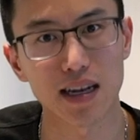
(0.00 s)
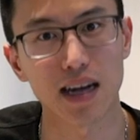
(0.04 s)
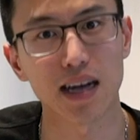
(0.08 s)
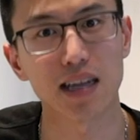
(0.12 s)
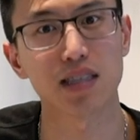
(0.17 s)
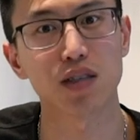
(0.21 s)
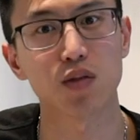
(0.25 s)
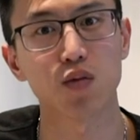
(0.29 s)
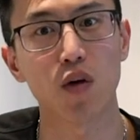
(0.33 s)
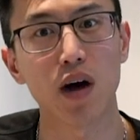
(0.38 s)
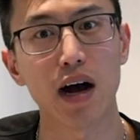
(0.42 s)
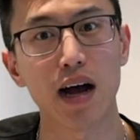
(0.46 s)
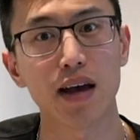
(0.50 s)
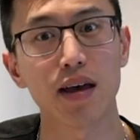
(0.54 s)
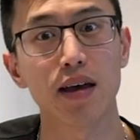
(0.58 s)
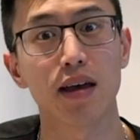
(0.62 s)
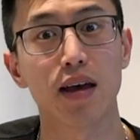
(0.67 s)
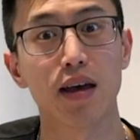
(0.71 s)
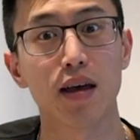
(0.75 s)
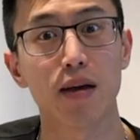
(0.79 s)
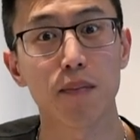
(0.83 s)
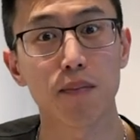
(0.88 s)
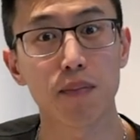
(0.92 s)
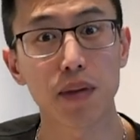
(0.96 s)
That's why
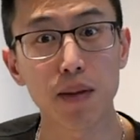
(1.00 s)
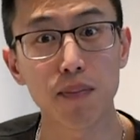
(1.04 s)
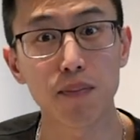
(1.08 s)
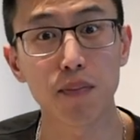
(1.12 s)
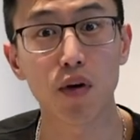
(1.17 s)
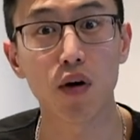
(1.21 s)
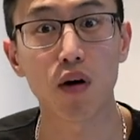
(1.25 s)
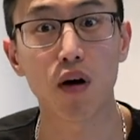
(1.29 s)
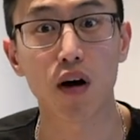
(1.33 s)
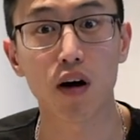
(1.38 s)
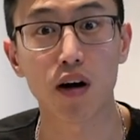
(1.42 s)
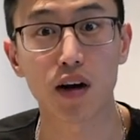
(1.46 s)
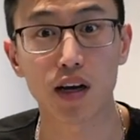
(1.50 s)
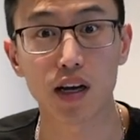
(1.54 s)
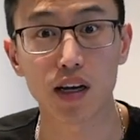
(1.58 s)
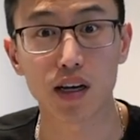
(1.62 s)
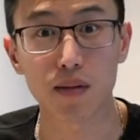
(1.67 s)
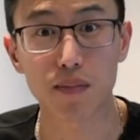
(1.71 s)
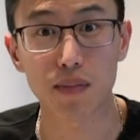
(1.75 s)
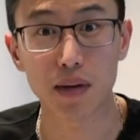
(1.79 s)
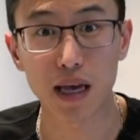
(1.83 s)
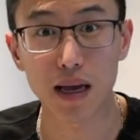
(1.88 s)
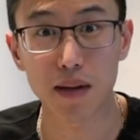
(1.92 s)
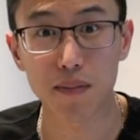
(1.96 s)
people are
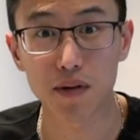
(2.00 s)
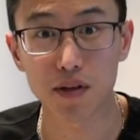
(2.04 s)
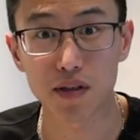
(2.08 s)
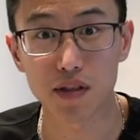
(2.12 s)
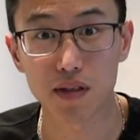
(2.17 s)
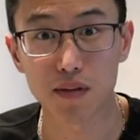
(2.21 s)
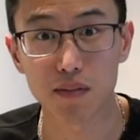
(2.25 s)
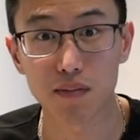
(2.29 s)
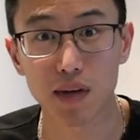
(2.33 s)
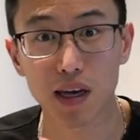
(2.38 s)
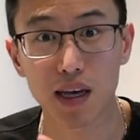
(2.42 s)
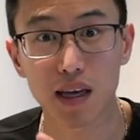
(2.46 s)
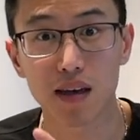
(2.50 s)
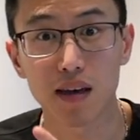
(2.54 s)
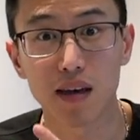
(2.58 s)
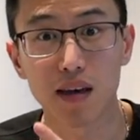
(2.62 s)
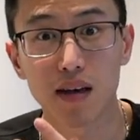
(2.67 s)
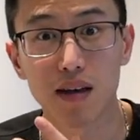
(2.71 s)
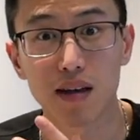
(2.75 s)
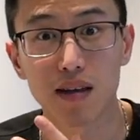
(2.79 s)
gonna be able to make